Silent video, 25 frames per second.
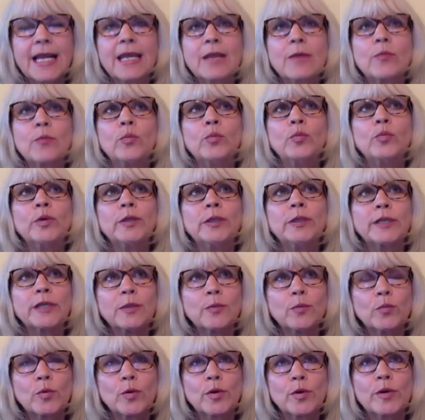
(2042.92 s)
I
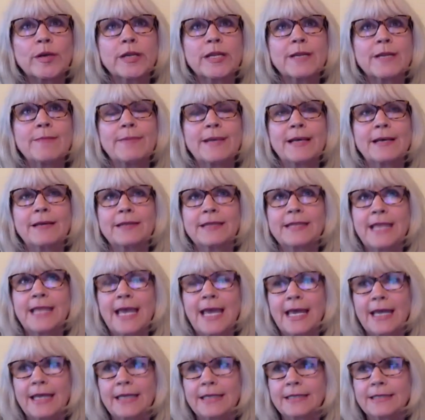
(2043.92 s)
really worry about
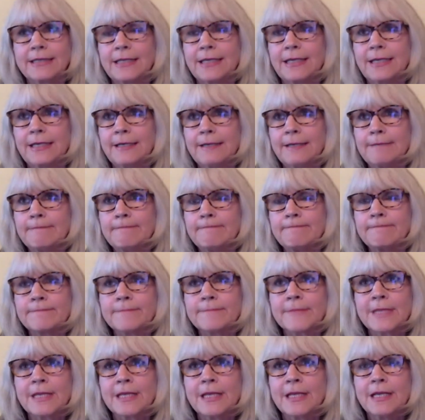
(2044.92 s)
that. Um,
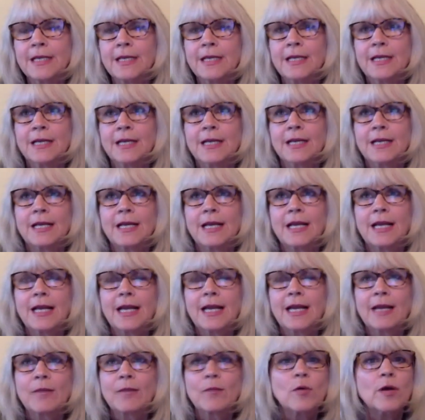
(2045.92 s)

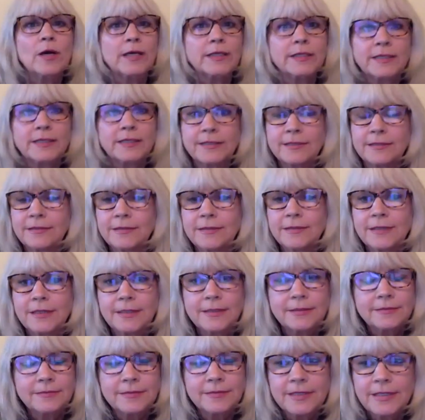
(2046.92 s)
I want,
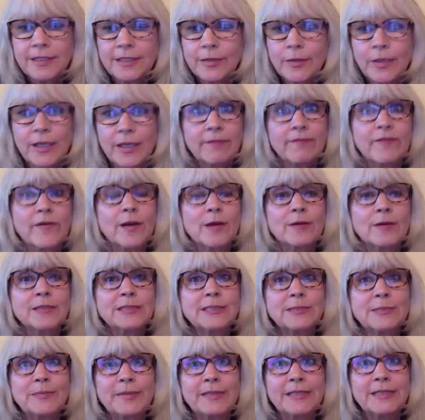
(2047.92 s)
uh, you know, I've
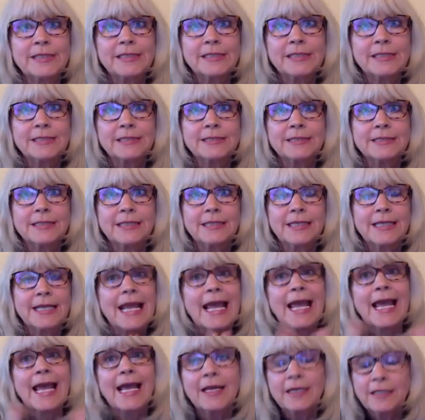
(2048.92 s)
always been an
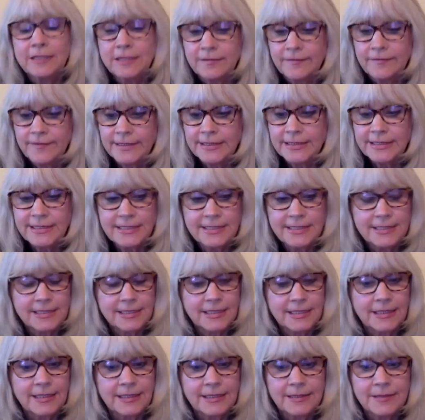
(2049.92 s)
activist.
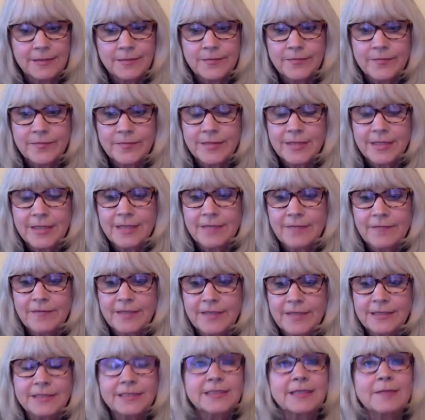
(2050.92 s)
Um, if
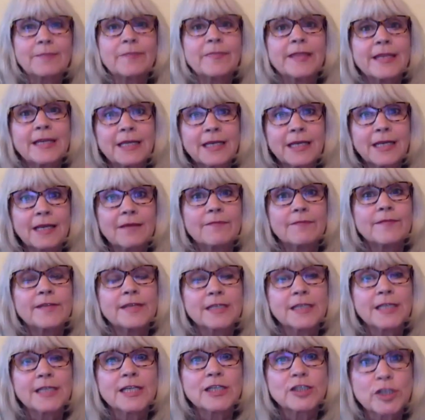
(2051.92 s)
there's something I
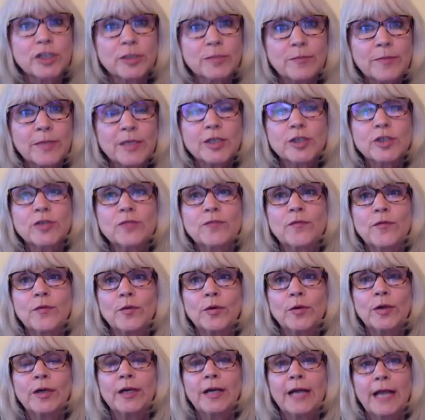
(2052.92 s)
feel I should march
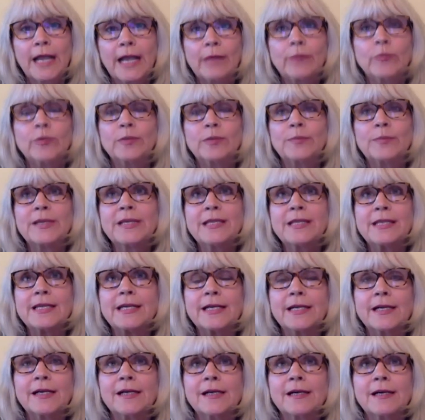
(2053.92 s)
for, I will be
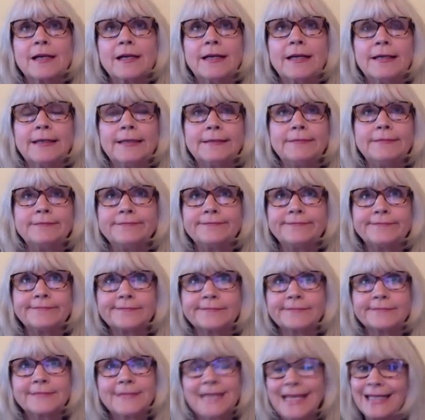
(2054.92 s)
there. Um,
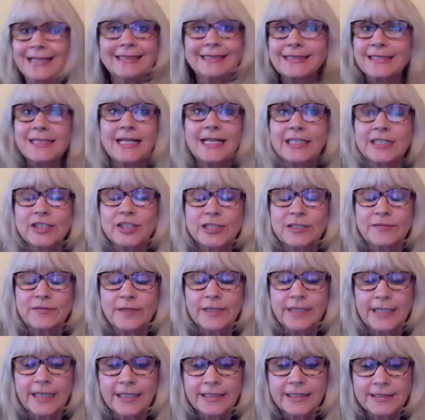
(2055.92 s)
and it's not just
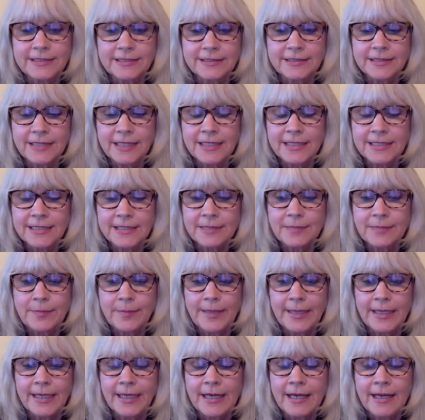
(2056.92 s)
for the exercise,
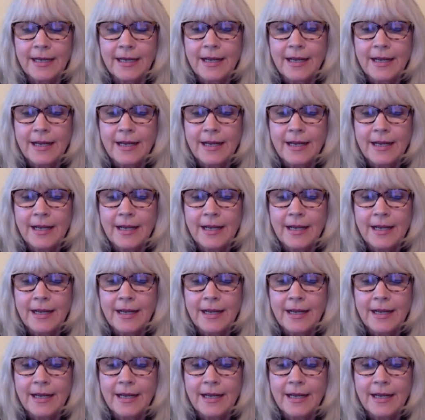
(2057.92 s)
but